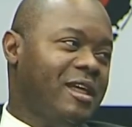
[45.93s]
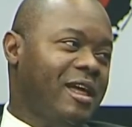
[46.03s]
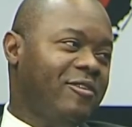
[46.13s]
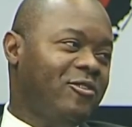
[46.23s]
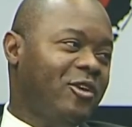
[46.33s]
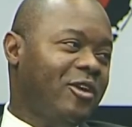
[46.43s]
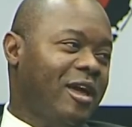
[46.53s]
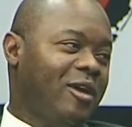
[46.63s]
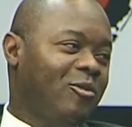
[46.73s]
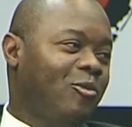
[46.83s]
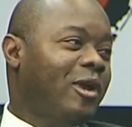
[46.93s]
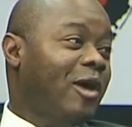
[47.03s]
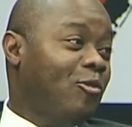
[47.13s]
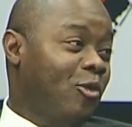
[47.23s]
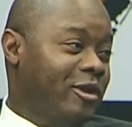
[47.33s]
I figured out what
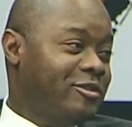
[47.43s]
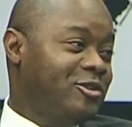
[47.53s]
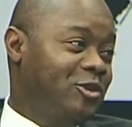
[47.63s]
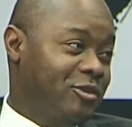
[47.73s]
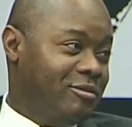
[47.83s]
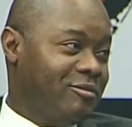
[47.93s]
I wanted to do,